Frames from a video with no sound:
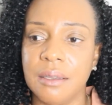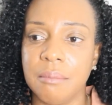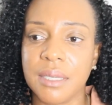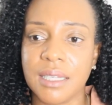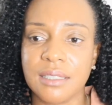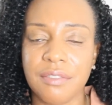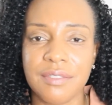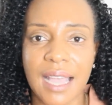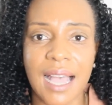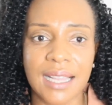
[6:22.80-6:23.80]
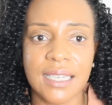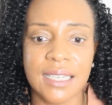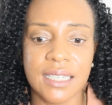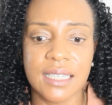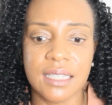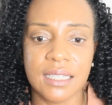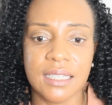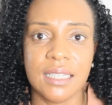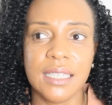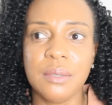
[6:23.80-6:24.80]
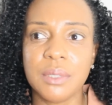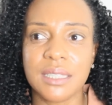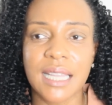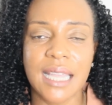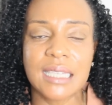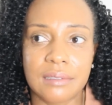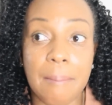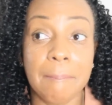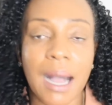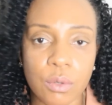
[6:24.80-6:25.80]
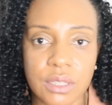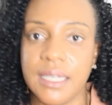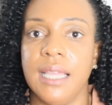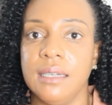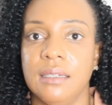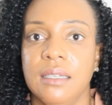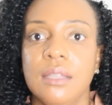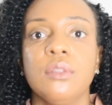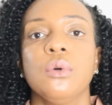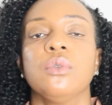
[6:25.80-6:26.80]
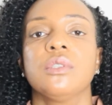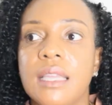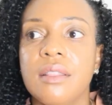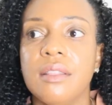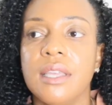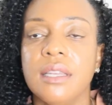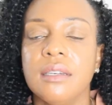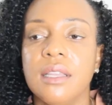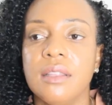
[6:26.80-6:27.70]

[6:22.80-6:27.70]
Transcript: because of that, he he was like the mountain in those in in,